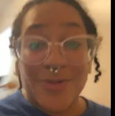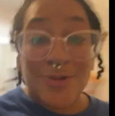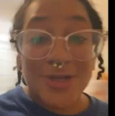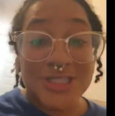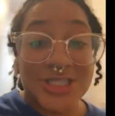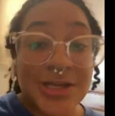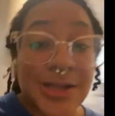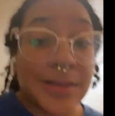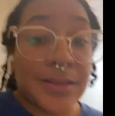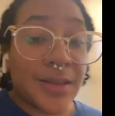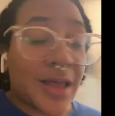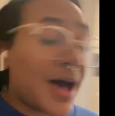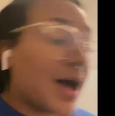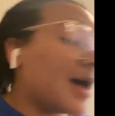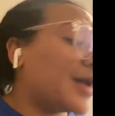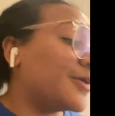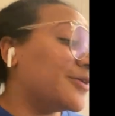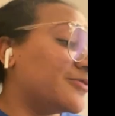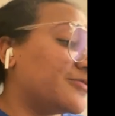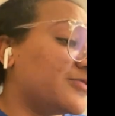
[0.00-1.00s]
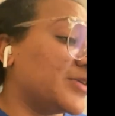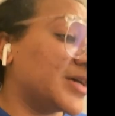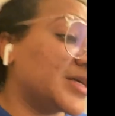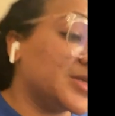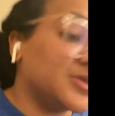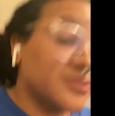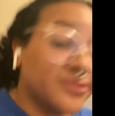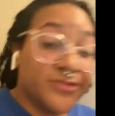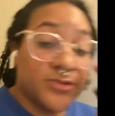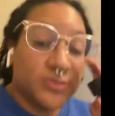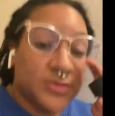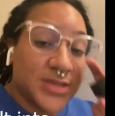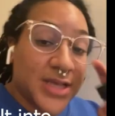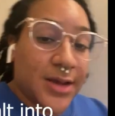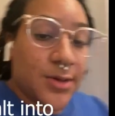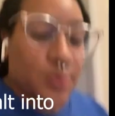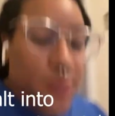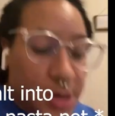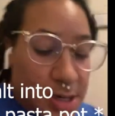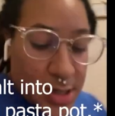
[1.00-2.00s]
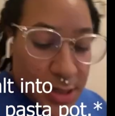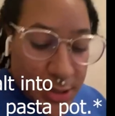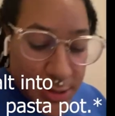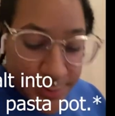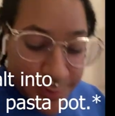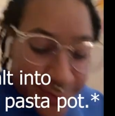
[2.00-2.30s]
watching a lot of fucking Food Network.